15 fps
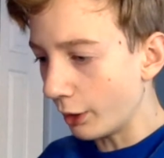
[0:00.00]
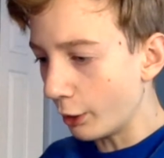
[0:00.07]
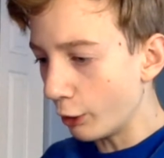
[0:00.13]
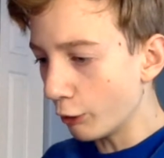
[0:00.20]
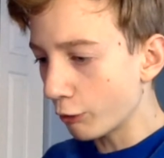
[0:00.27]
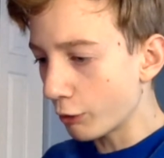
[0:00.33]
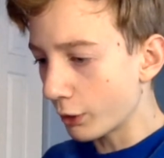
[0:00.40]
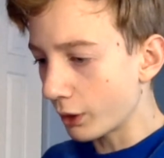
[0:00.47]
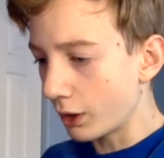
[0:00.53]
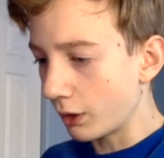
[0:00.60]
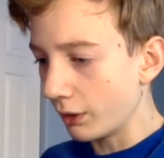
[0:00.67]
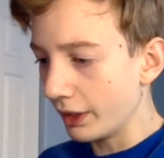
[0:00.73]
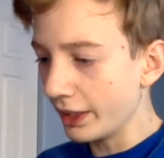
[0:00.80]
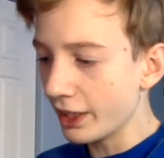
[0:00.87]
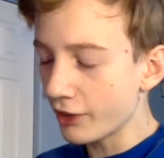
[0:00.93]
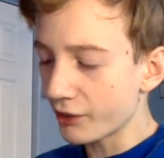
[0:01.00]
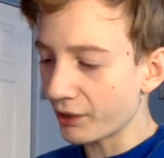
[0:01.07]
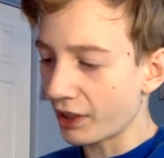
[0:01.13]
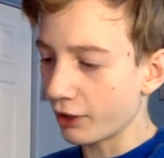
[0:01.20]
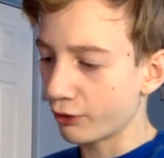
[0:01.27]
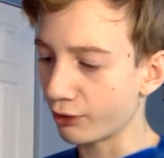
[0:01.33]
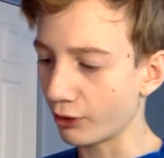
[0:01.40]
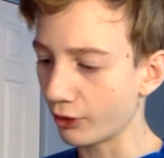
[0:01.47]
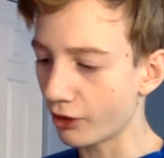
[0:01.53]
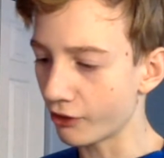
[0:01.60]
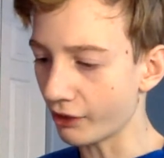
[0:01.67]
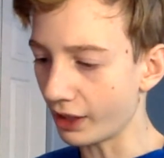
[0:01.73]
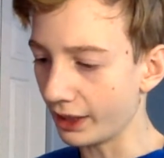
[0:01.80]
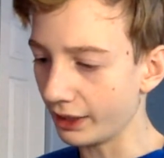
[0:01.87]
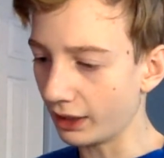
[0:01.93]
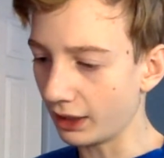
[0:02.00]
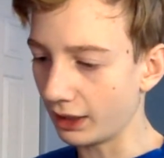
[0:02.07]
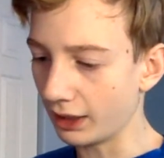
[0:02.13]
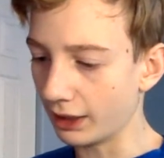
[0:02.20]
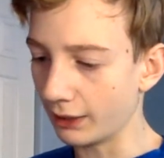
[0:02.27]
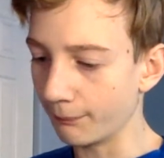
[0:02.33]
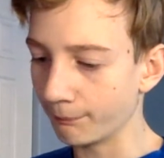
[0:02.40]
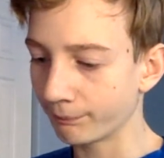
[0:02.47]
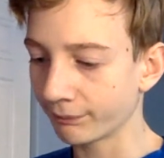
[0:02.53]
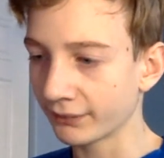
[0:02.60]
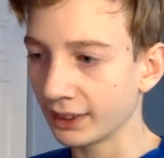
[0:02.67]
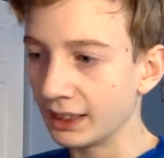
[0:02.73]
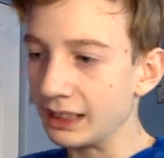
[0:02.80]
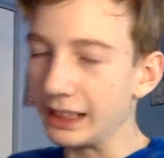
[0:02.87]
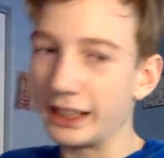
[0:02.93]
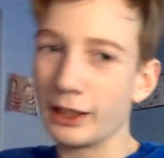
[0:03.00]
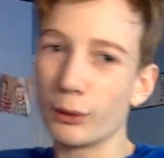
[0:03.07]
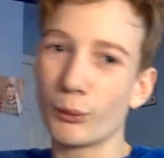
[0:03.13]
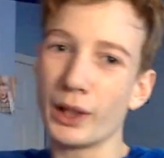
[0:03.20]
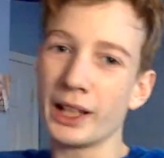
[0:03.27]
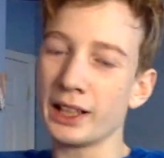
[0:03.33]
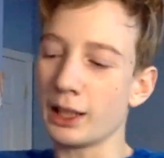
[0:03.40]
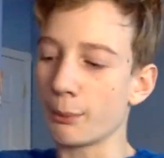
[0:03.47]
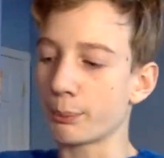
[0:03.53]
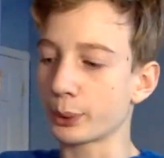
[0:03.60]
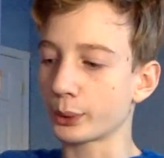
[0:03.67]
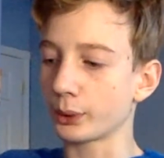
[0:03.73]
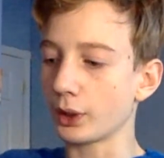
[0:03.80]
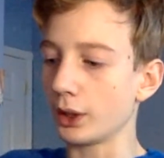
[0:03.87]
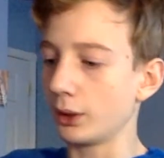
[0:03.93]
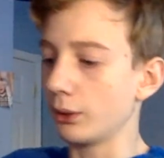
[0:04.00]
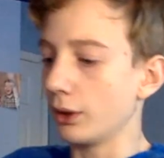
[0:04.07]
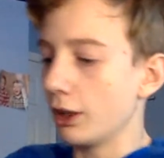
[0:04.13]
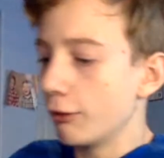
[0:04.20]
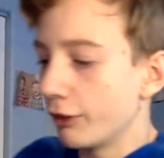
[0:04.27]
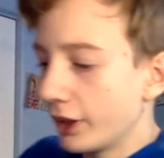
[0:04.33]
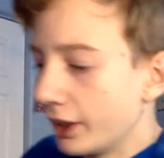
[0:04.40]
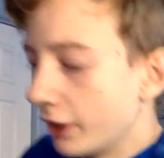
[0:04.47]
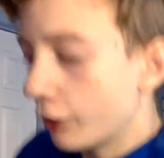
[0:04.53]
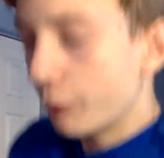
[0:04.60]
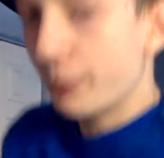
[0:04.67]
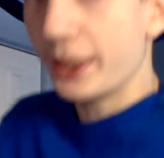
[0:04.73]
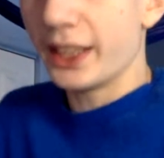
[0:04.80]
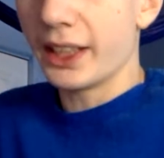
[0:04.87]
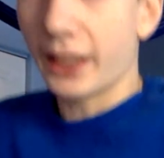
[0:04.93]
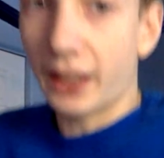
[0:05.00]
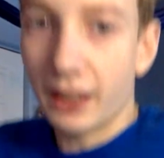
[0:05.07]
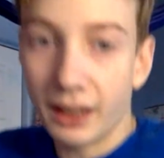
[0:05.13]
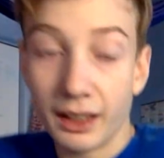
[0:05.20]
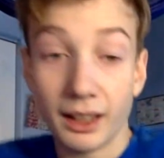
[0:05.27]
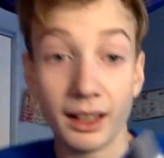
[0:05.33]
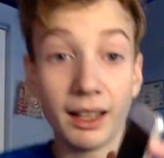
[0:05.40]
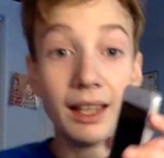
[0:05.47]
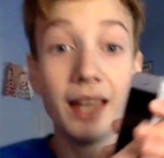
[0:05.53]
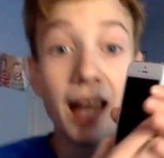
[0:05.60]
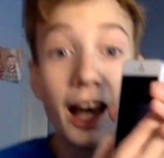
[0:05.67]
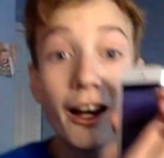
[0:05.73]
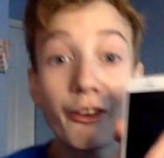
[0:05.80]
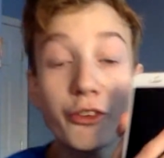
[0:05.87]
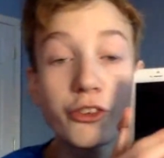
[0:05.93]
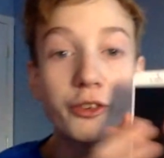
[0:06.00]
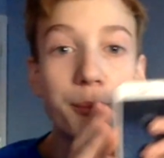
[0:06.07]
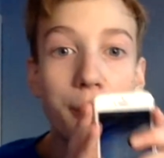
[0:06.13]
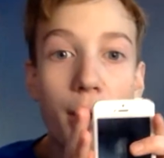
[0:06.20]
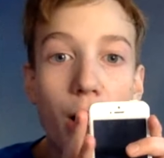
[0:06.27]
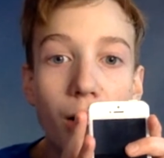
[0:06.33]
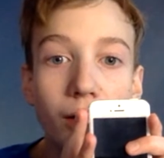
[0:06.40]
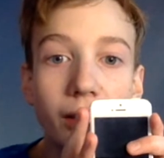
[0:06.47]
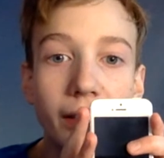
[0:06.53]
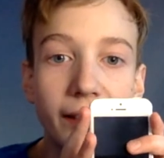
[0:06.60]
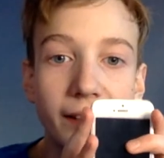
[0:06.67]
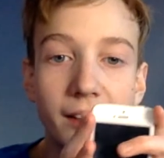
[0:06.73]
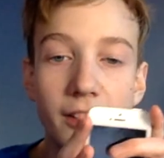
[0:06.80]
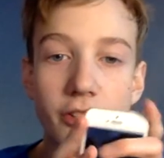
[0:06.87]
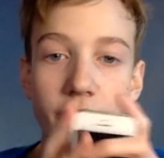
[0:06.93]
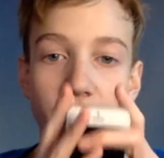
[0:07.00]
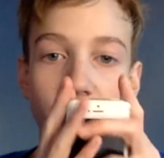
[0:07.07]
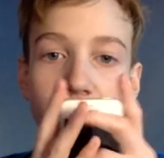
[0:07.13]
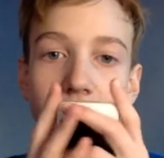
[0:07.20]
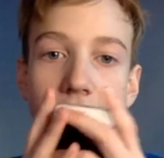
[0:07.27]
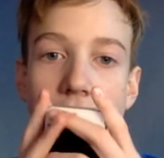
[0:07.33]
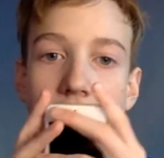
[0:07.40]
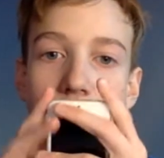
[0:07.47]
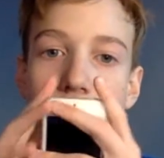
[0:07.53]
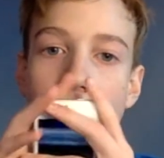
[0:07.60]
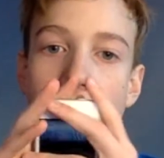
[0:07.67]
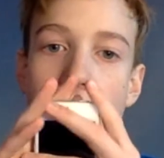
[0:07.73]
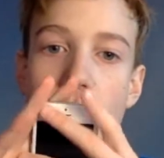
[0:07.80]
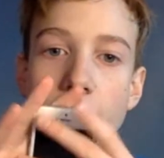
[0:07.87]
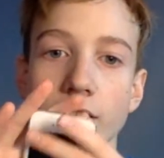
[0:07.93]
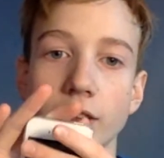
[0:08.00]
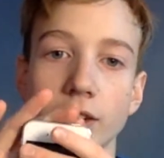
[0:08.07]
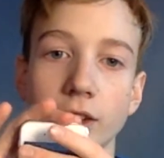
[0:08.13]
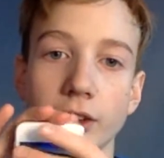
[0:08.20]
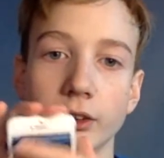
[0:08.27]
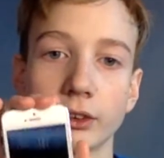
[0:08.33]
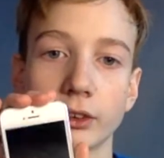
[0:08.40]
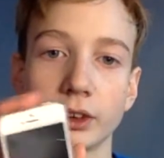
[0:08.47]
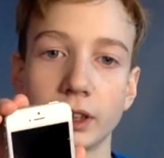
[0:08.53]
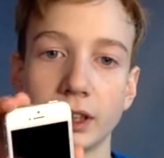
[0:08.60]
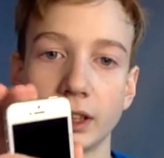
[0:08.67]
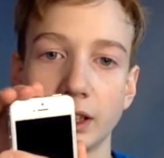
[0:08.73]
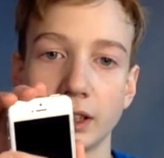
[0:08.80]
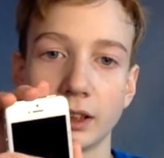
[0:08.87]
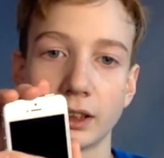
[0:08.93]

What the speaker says: overall, it is a nice phone design. In a way, a pro of it is being how small it is. Like, it literally,